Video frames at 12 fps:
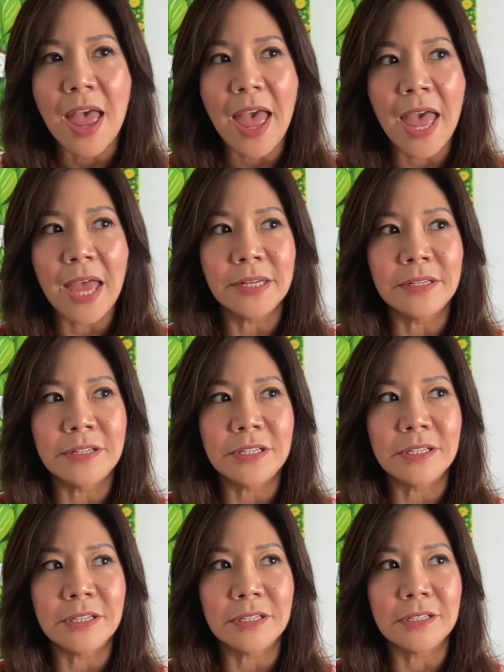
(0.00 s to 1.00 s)
And
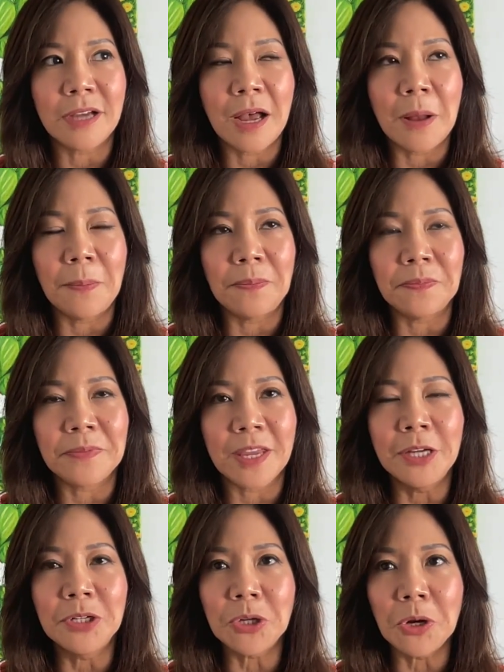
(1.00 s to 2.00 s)
um,
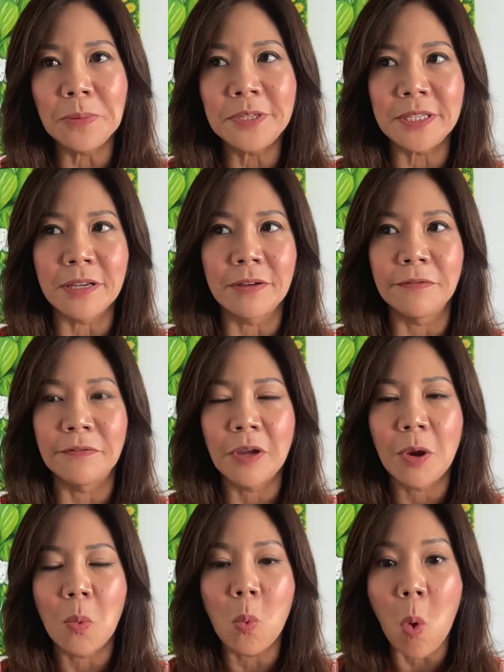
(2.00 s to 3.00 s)
in terms of
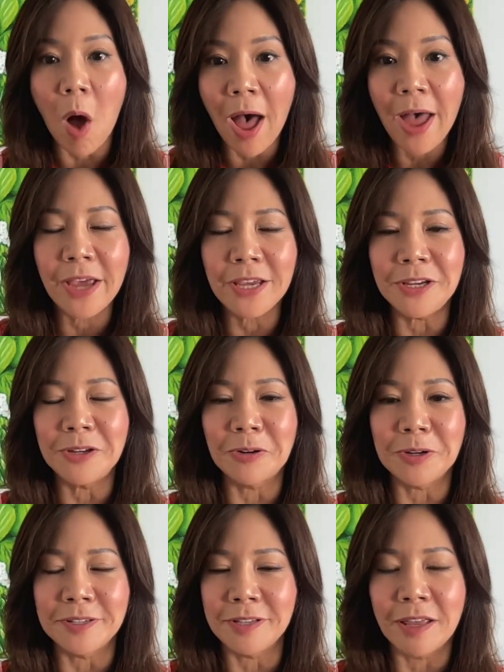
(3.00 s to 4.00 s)
why you know
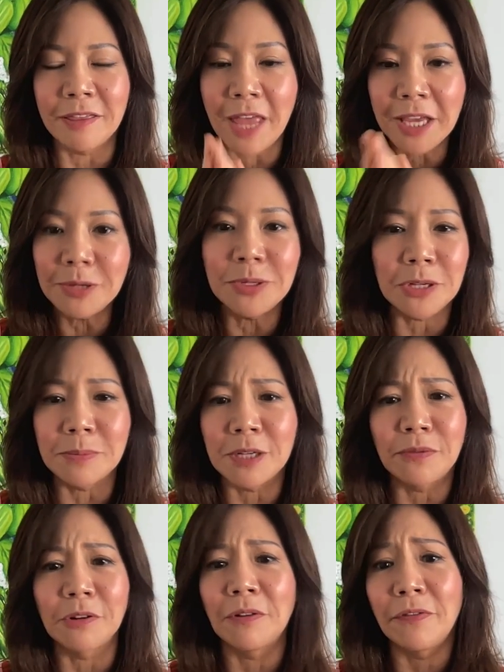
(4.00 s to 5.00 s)
because and thank you so much
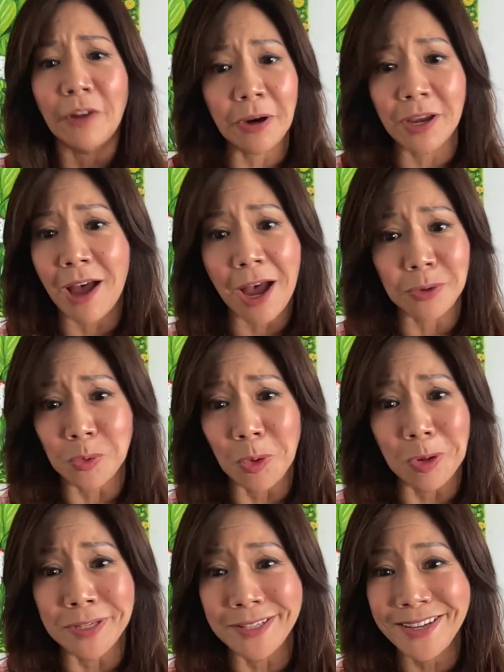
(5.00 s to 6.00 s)
for your very kind
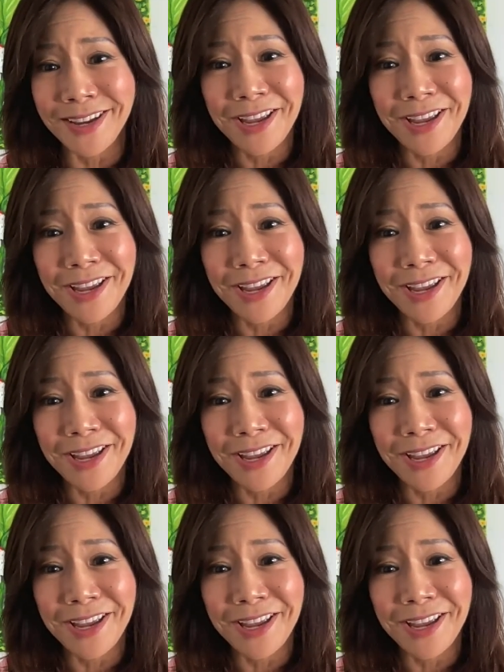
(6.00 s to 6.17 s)
words